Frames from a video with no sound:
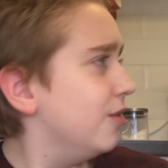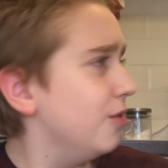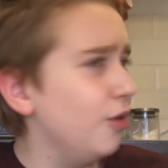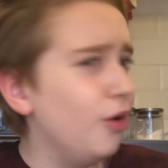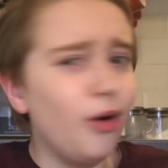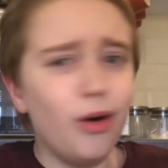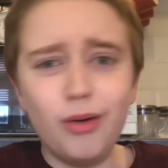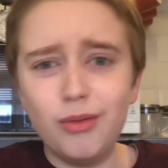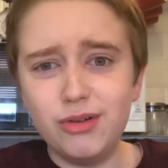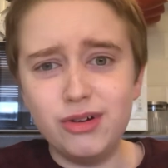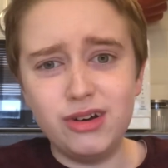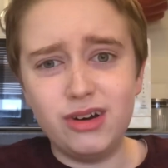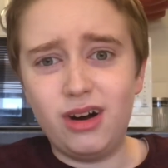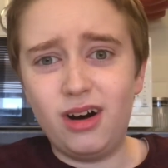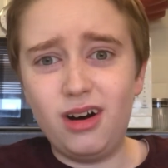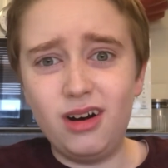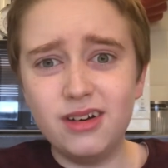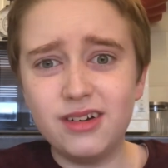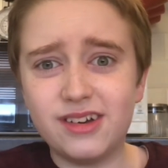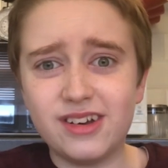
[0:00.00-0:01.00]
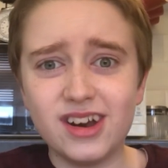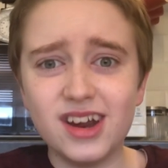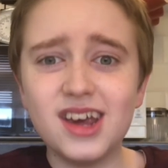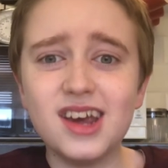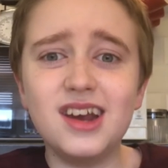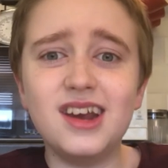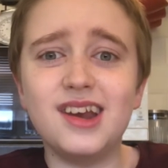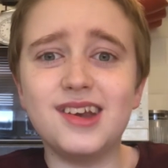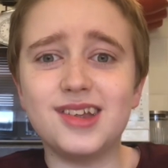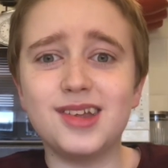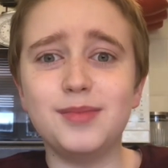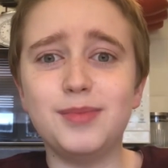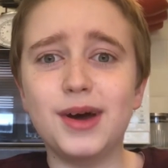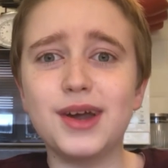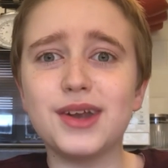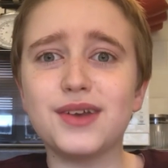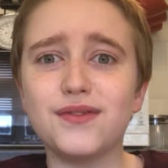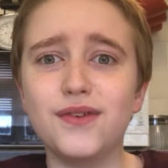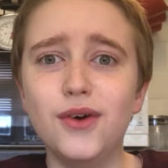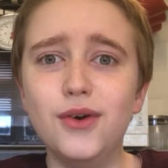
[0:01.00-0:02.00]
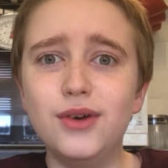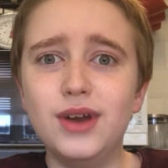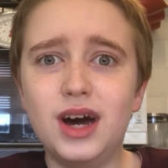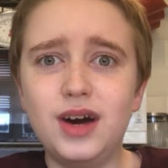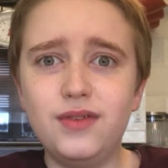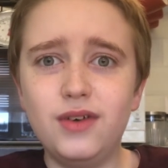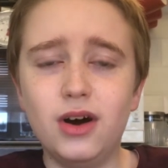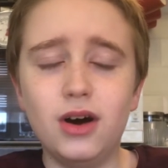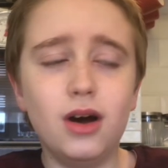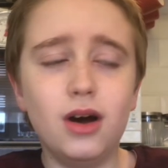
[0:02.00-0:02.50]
No, we're not. Chicken is the best food ever.